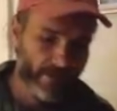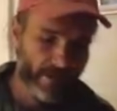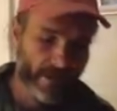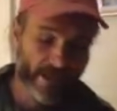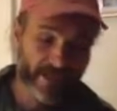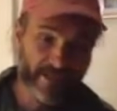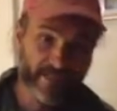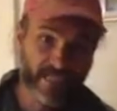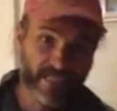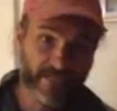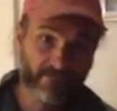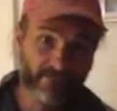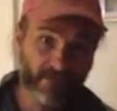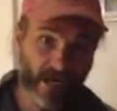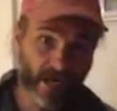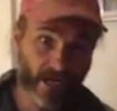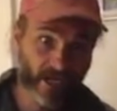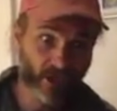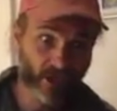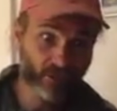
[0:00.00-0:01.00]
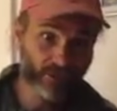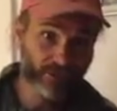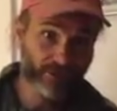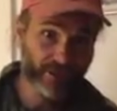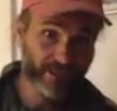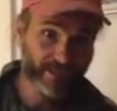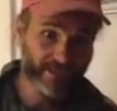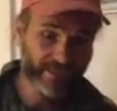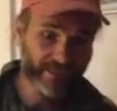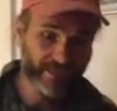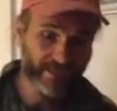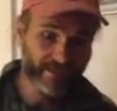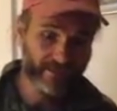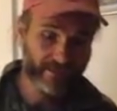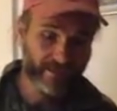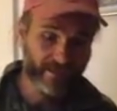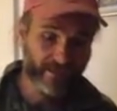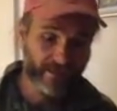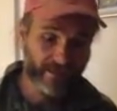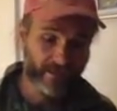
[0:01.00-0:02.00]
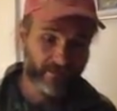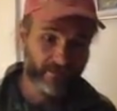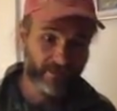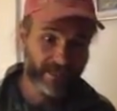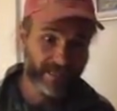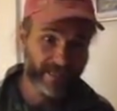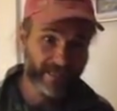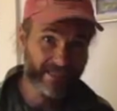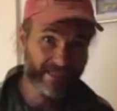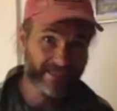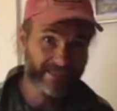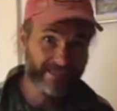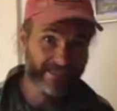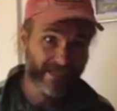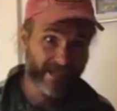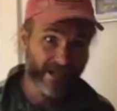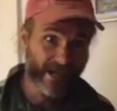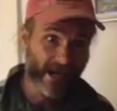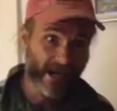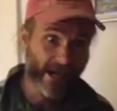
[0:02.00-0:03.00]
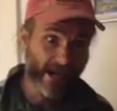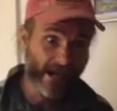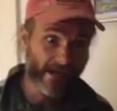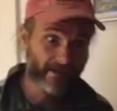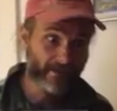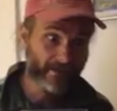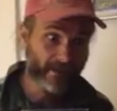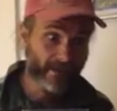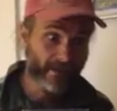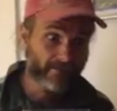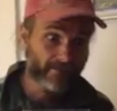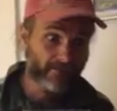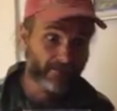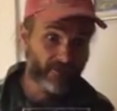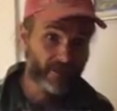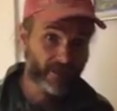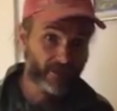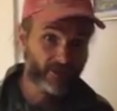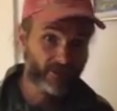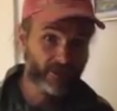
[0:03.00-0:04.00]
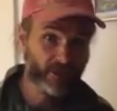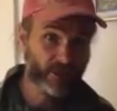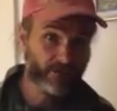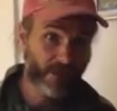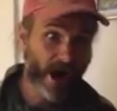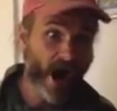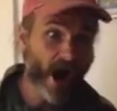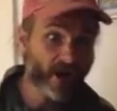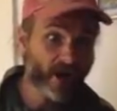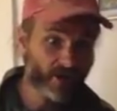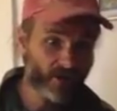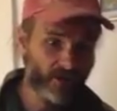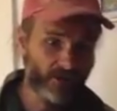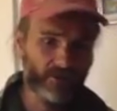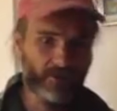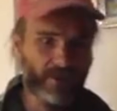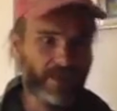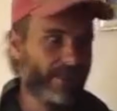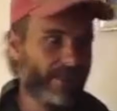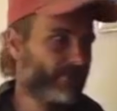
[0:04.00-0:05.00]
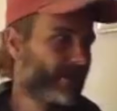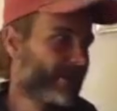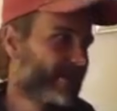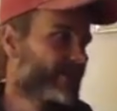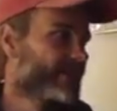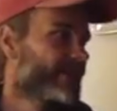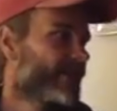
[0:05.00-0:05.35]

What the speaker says: a Spangle CD, because I feel spangled when I play disc